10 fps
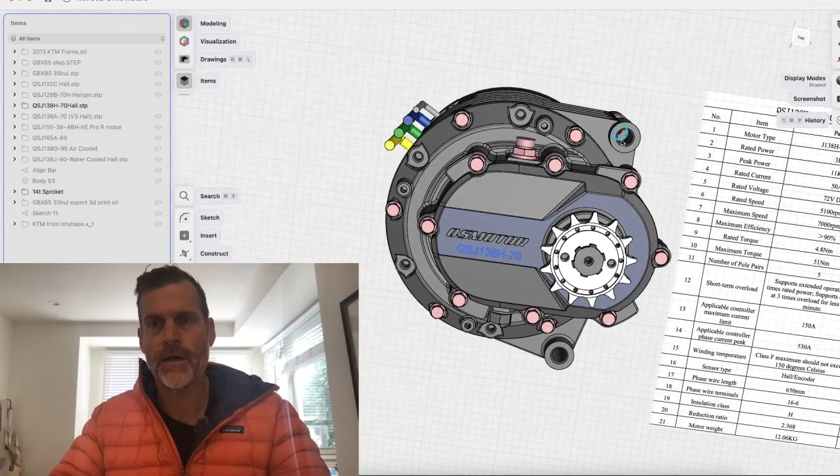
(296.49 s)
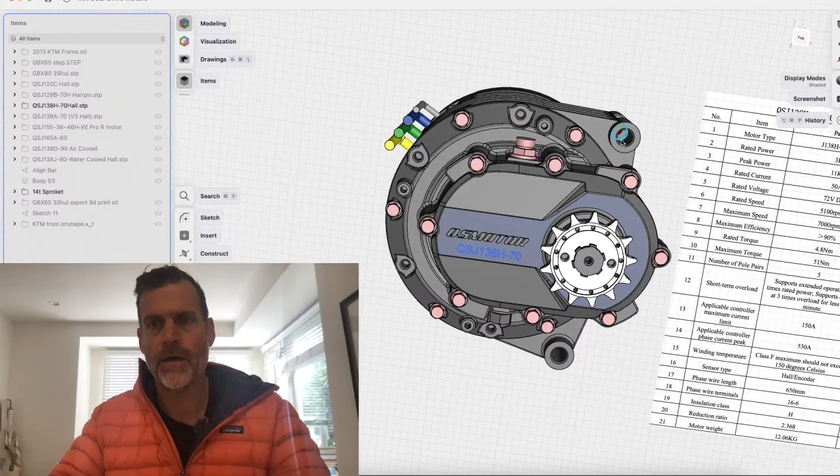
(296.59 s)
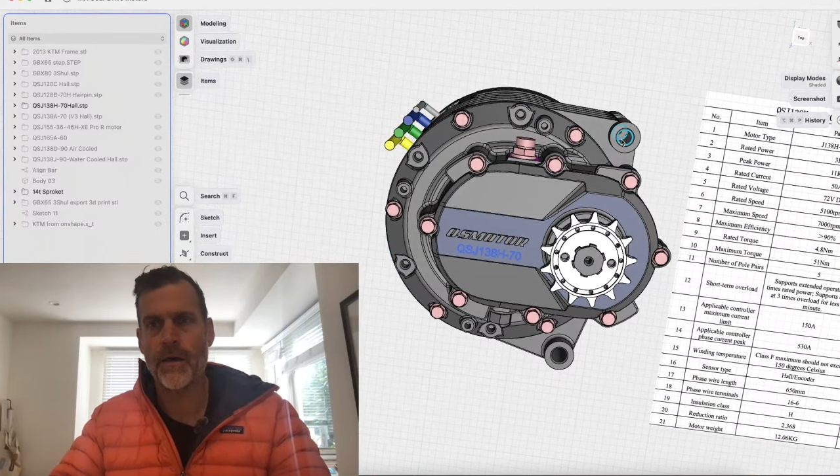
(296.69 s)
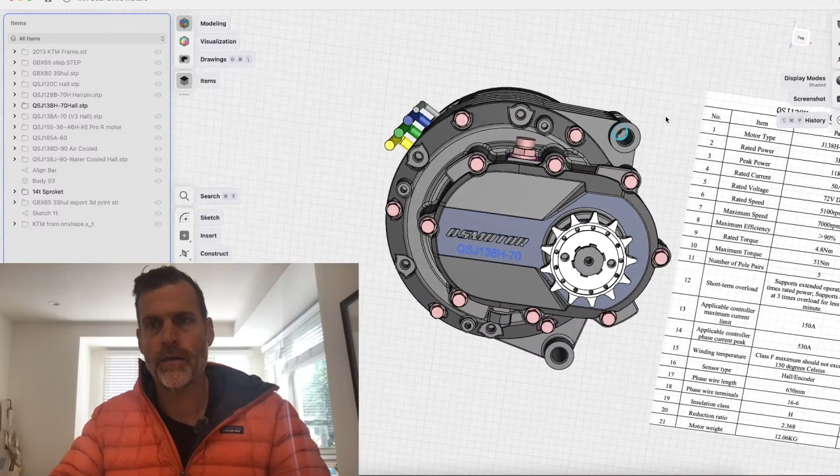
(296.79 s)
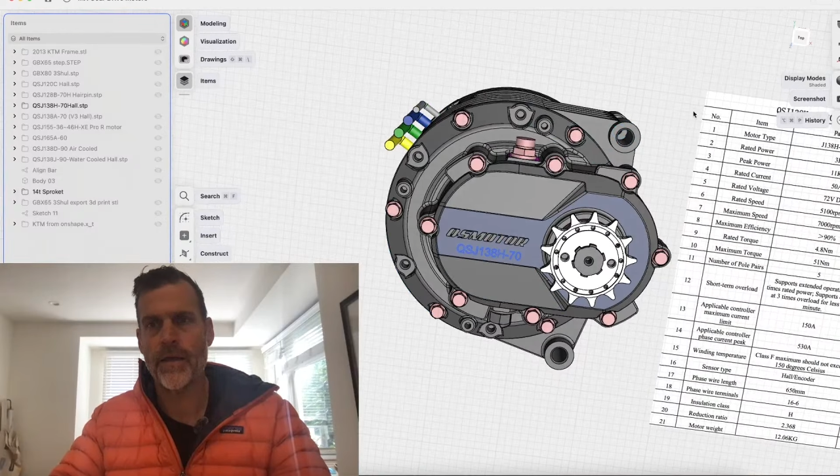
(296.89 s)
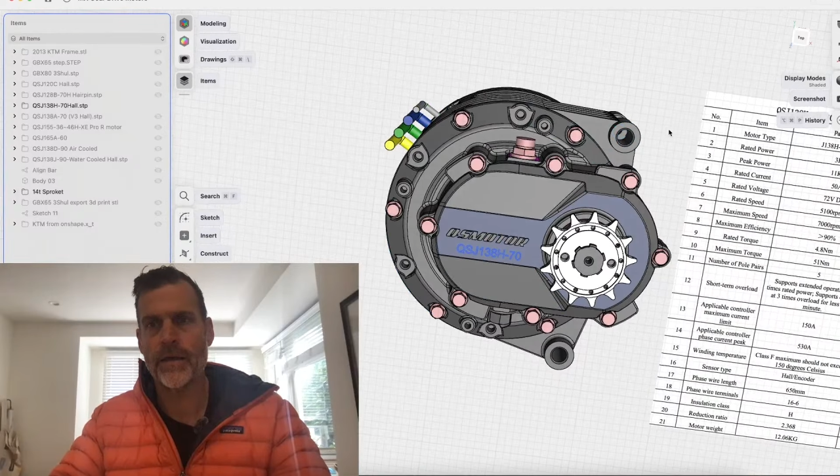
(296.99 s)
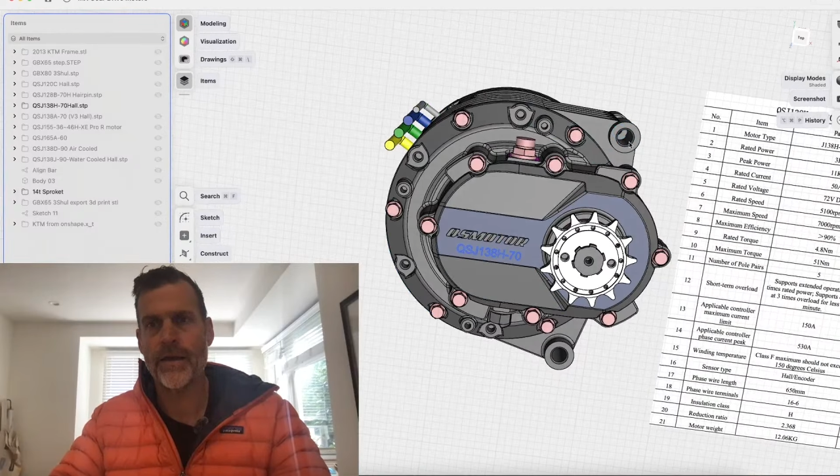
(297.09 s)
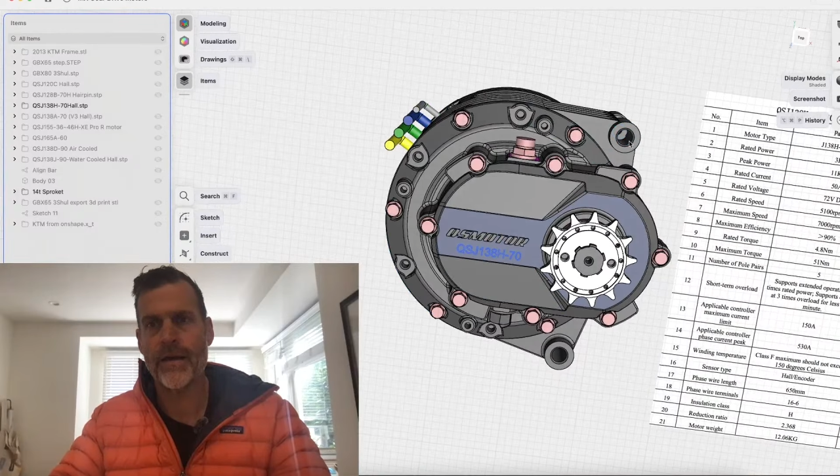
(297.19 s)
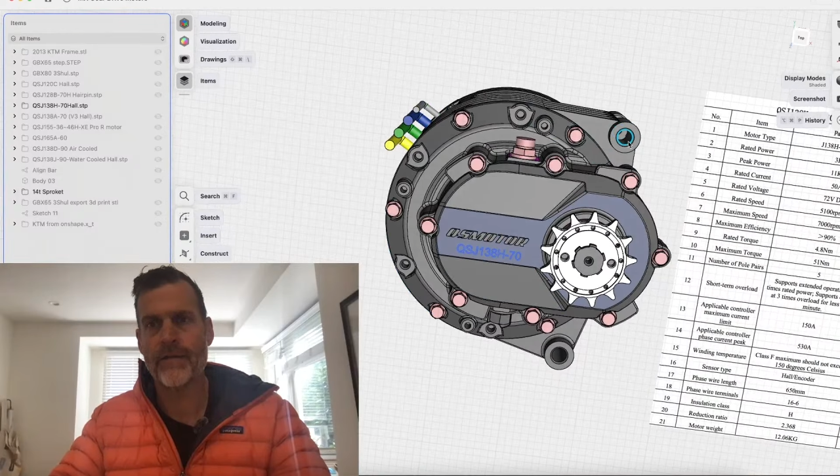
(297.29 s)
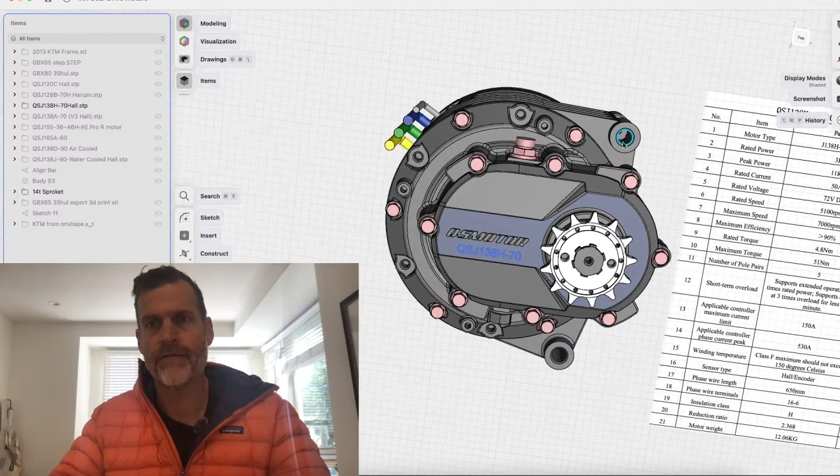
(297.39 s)
that you
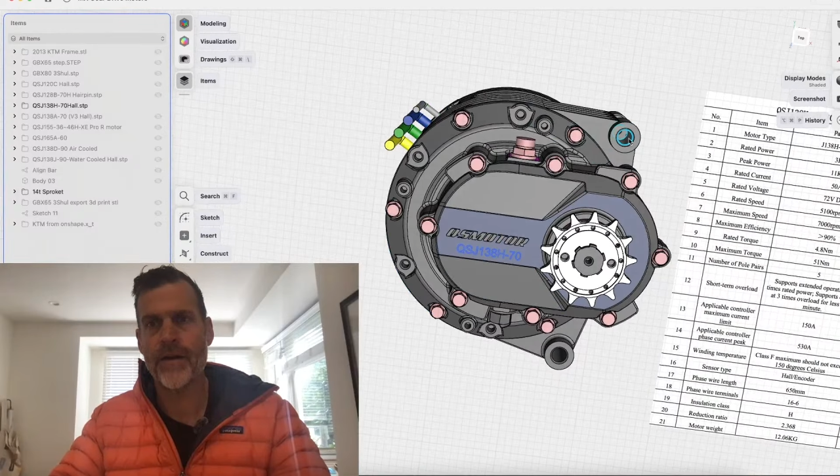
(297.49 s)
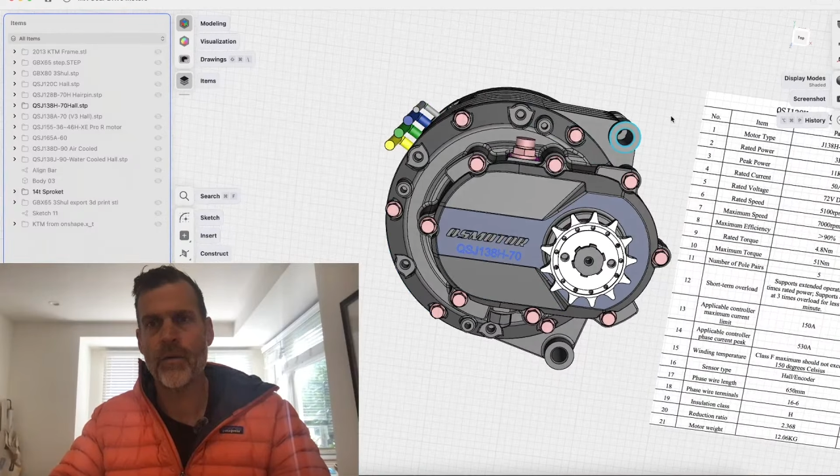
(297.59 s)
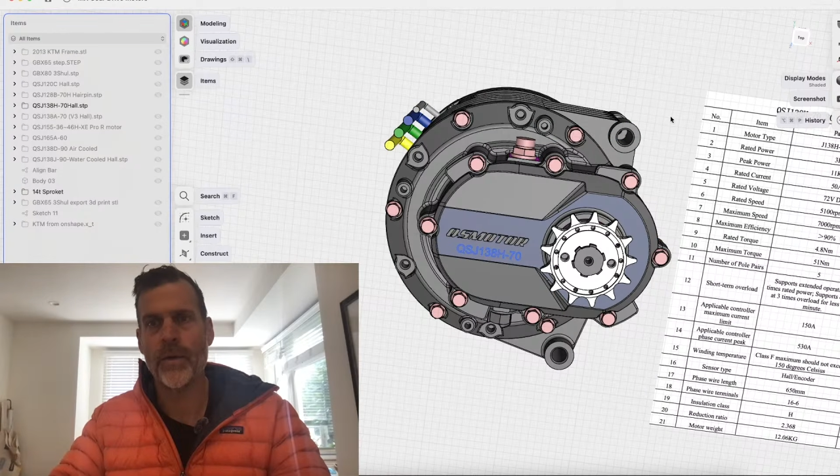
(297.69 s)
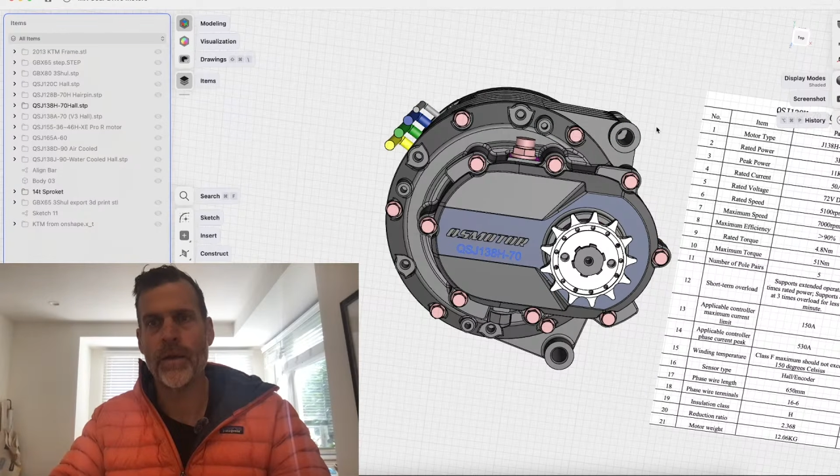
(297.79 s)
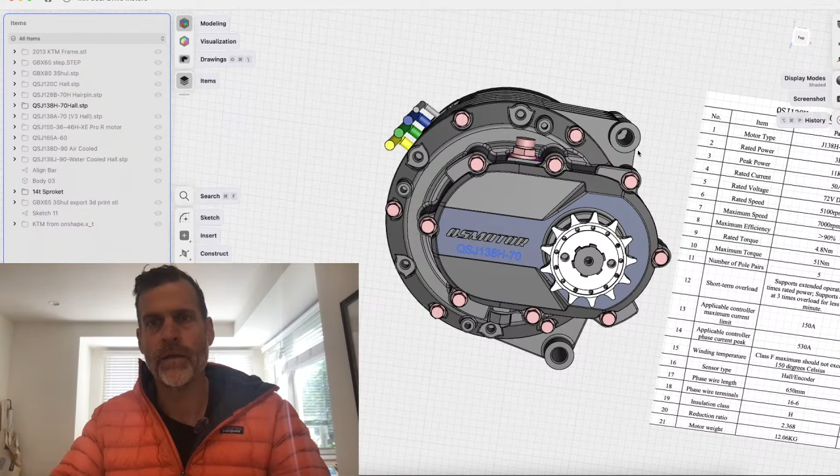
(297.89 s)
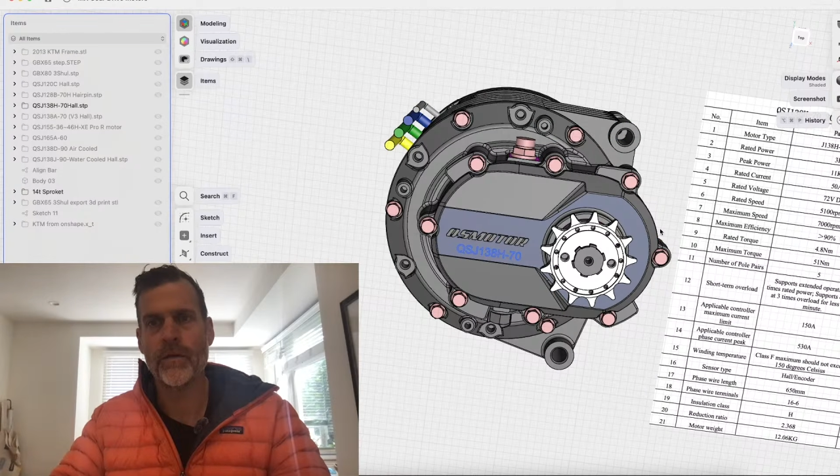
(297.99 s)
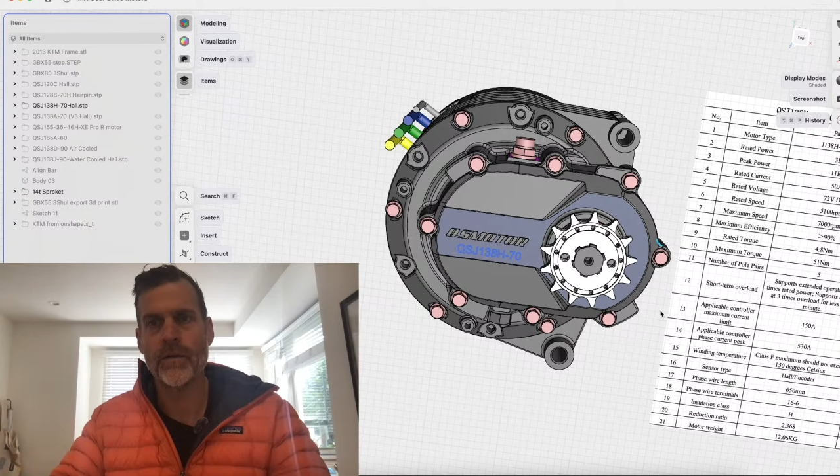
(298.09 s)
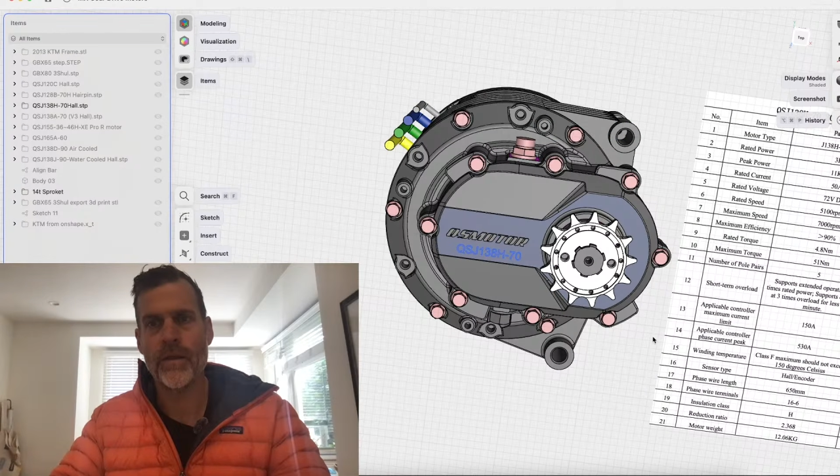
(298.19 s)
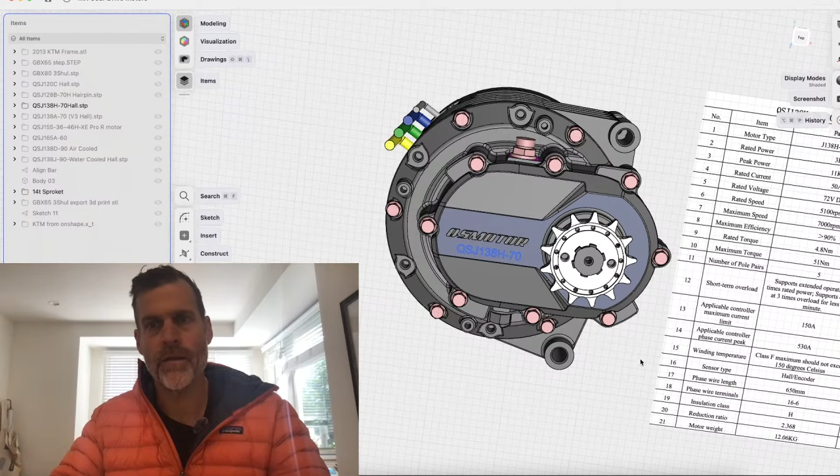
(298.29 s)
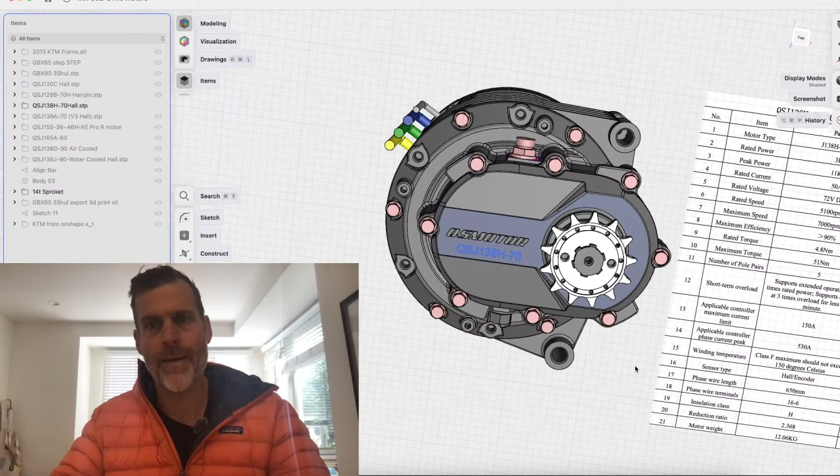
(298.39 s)
had to find a way to use
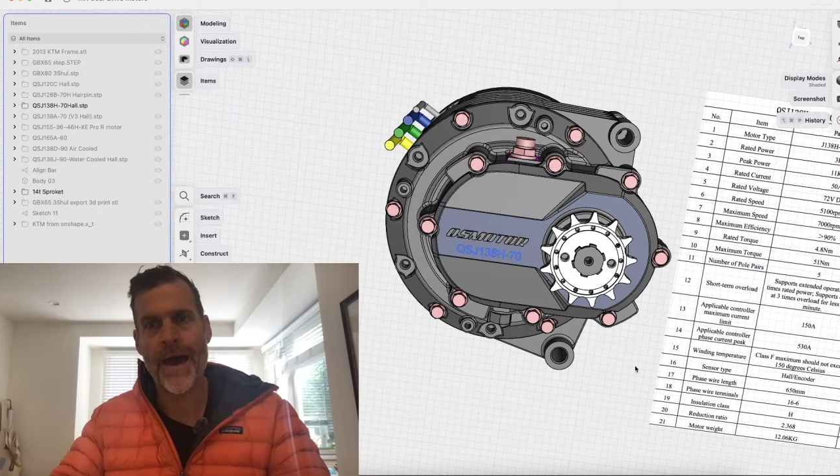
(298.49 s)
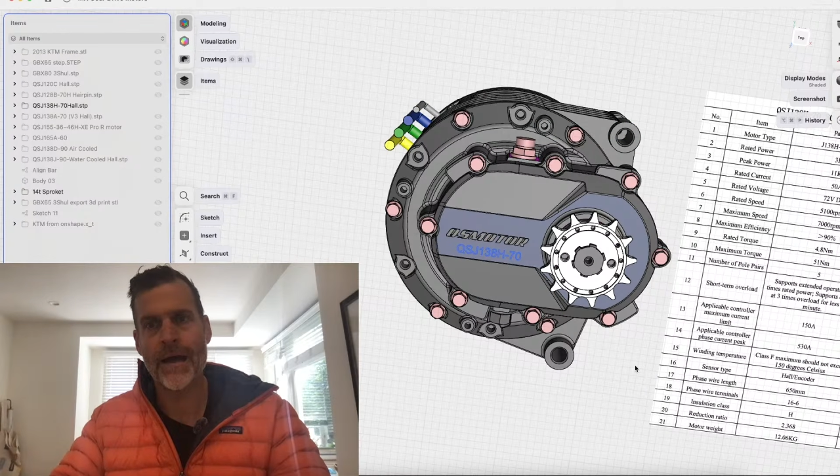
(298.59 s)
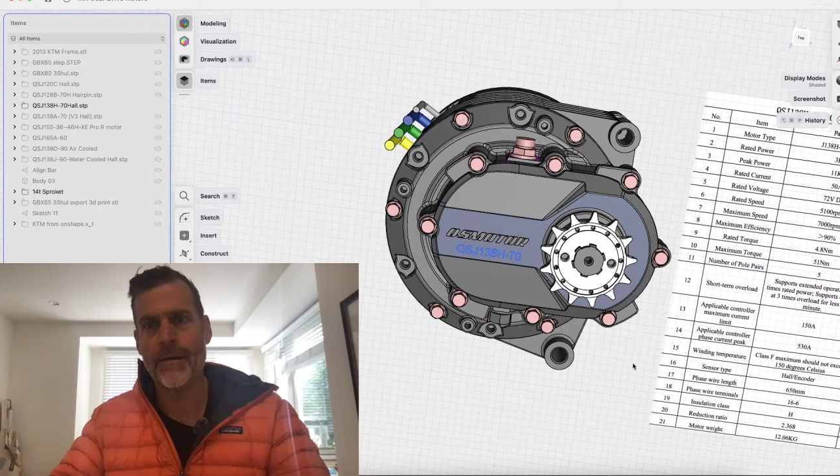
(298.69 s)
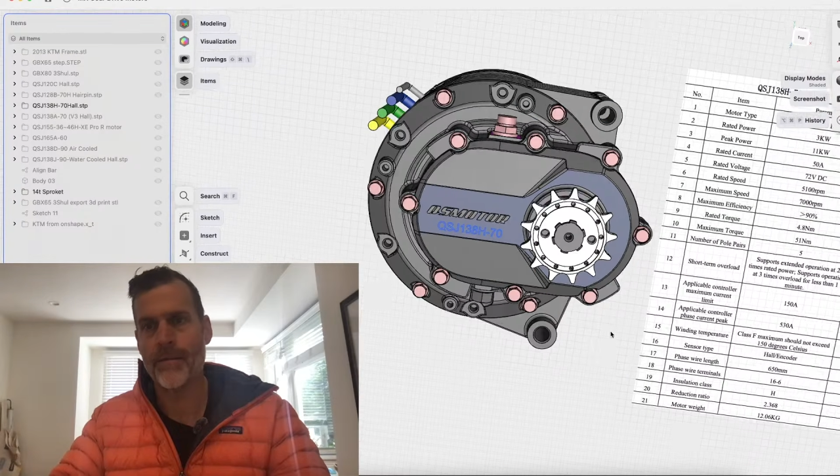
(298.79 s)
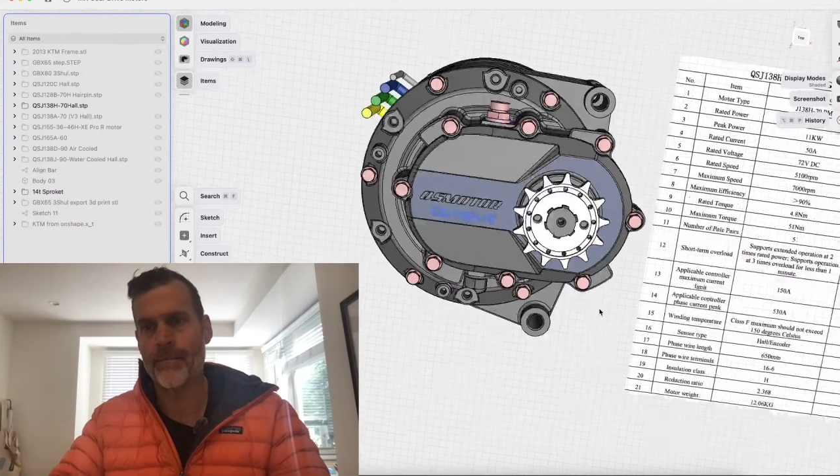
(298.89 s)
it in the back.